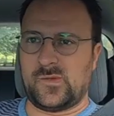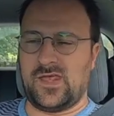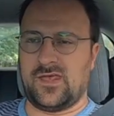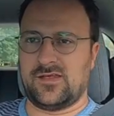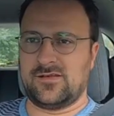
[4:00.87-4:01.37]

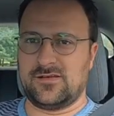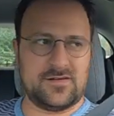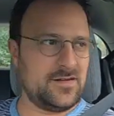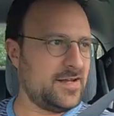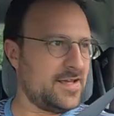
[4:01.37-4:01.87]
and
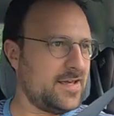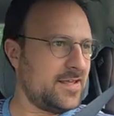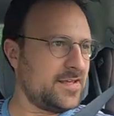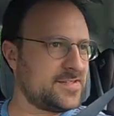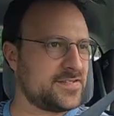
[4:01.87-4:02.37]

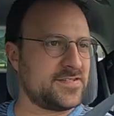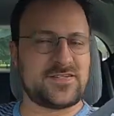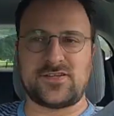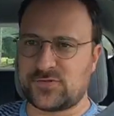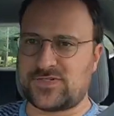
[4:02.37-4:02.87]
it's
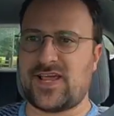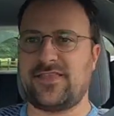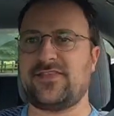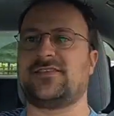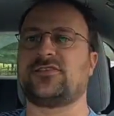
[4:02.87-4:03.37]
so
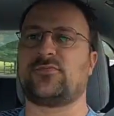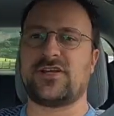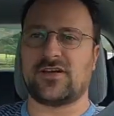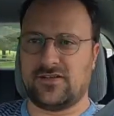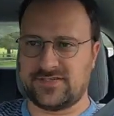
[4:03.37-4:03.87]
sad that this
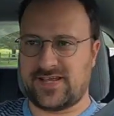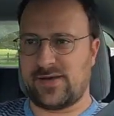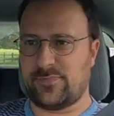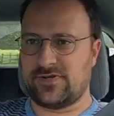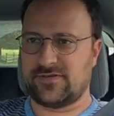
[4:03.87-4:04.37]
recall has
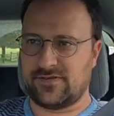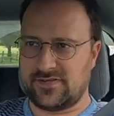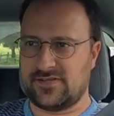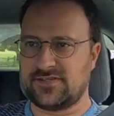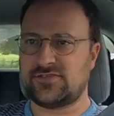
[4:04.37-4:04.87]
happened
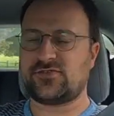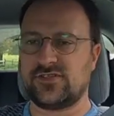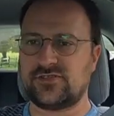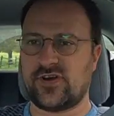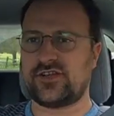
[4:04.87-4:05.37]
and
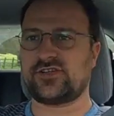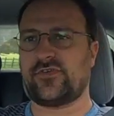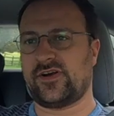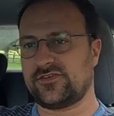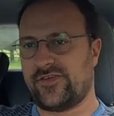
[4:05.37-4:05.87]
these tragic
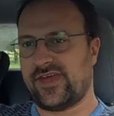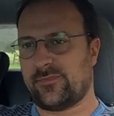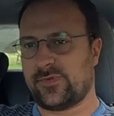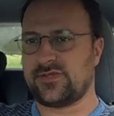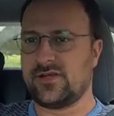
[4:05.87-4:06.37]
fires have
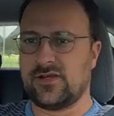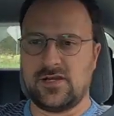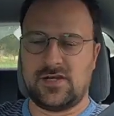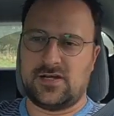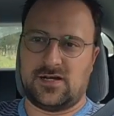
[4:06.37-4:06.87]
happened,
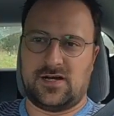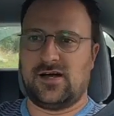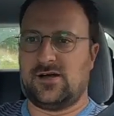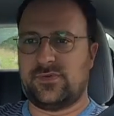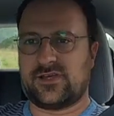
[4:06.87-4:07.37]

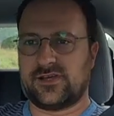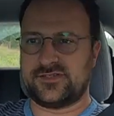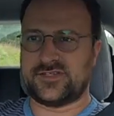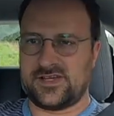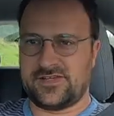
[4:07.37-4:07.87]

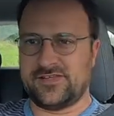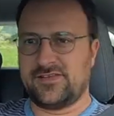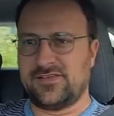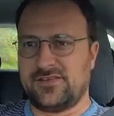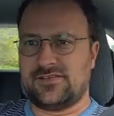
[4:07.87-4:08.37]
because
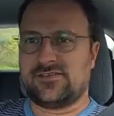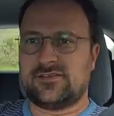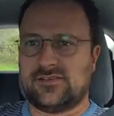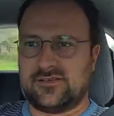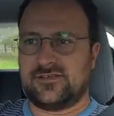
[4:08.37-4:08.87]

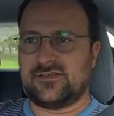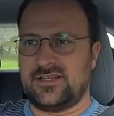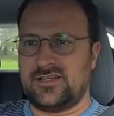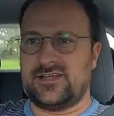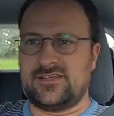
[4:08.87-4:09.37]

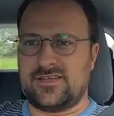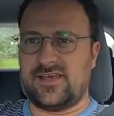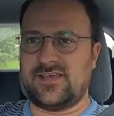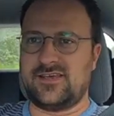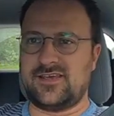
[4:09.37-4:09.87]

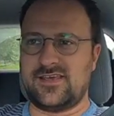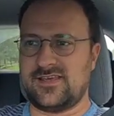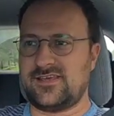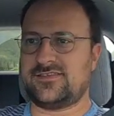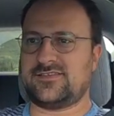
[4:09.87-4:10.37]

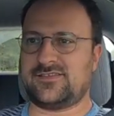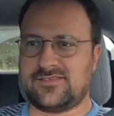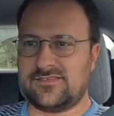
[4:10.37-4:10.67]
it's